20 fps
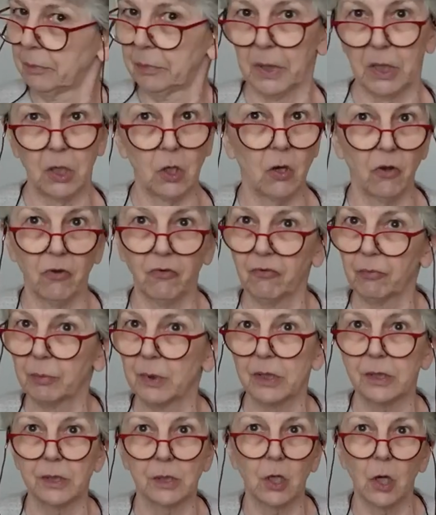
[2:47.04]
because
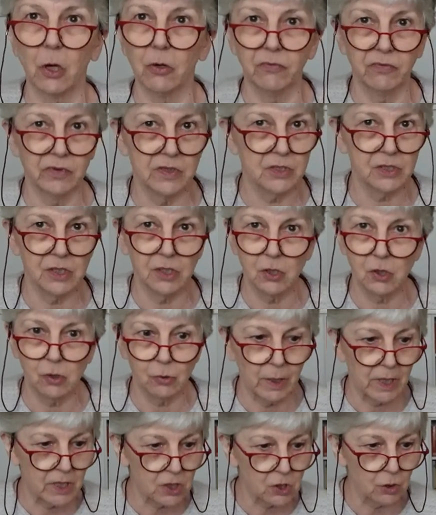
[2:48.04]
with the COVID
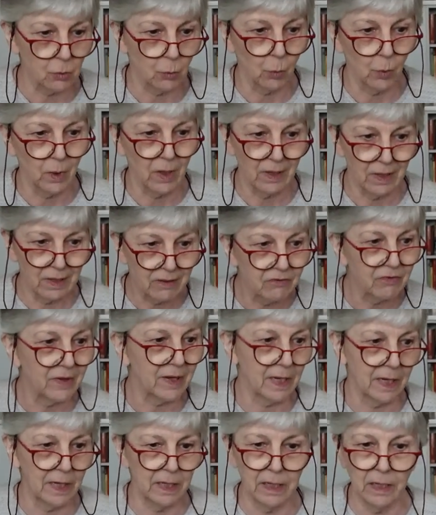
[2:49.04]
situation we're
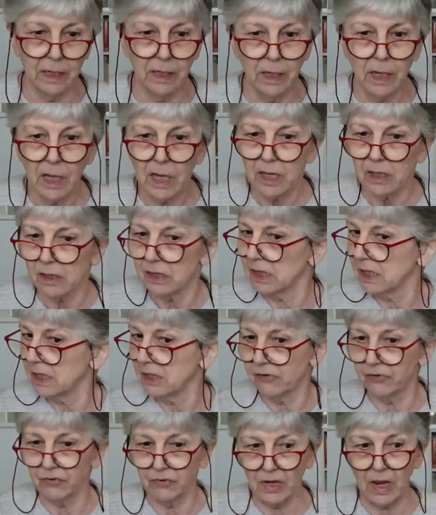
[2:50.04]
living in
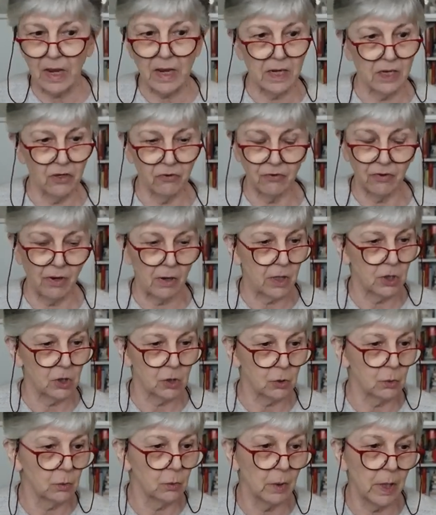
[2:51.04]
these days, I
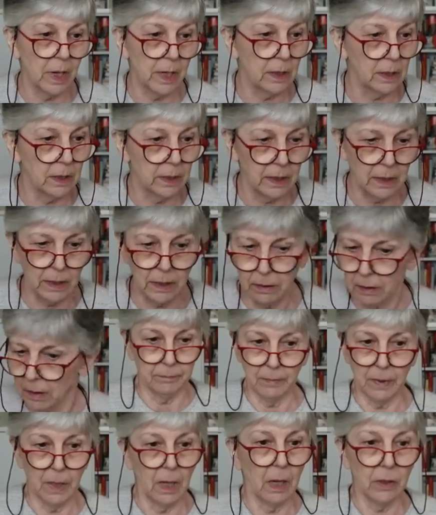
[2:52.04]
do any
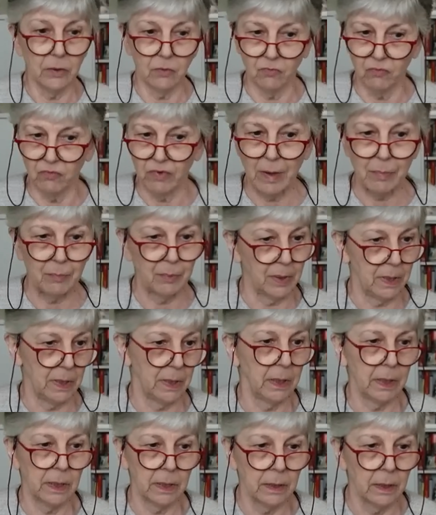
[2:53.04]

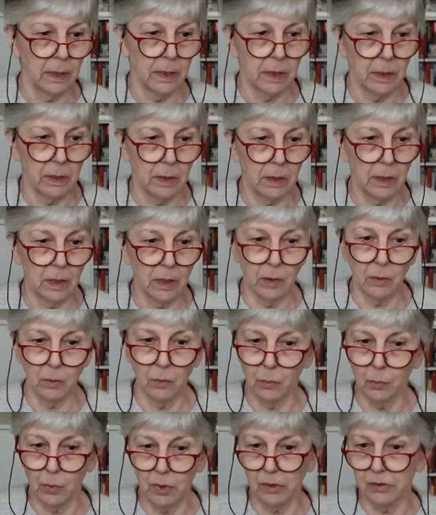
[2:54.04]
unwrapping
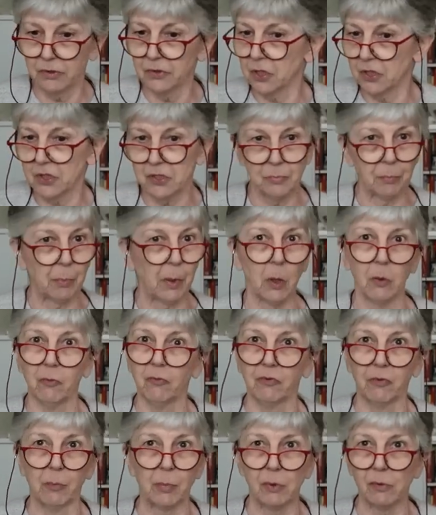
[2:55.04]
uh, with
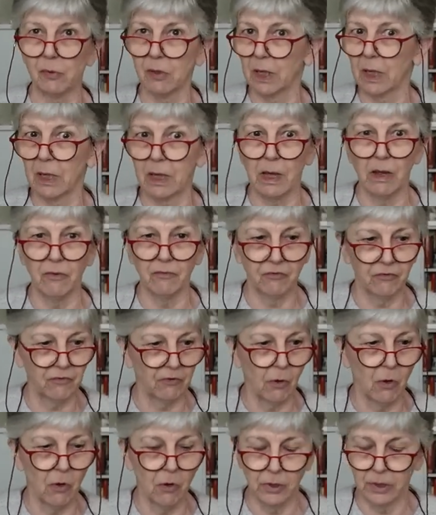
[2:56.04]
disposable gloves
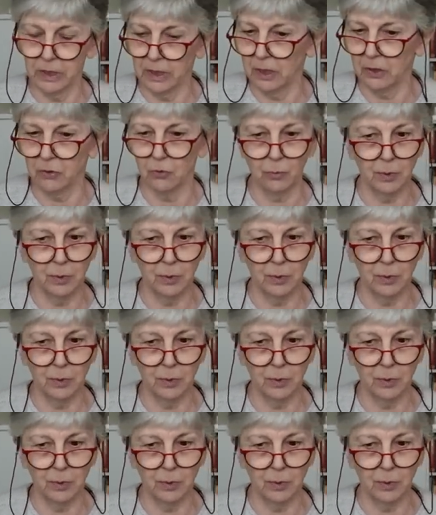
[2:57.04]
on and